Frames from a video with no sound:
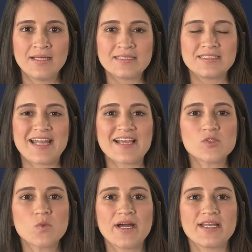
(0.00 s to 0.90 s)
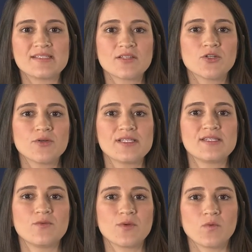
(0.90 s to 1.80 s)
The next one is a
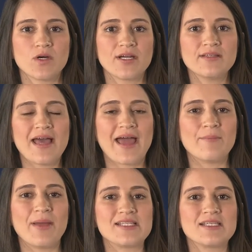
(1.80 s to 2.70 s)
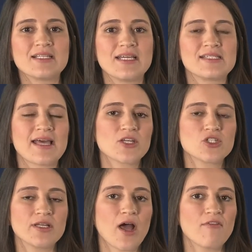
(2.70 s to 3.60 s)
currency reward, and basically it's
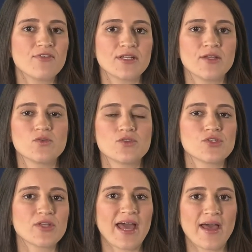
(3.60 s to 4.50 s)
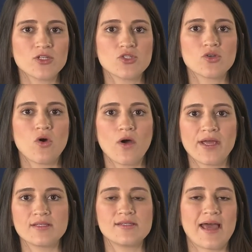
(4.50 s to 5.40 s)
actually offering the users cash,
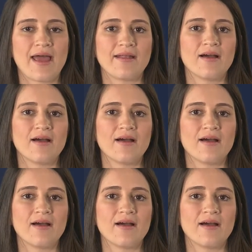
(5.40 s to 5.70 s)
coins, and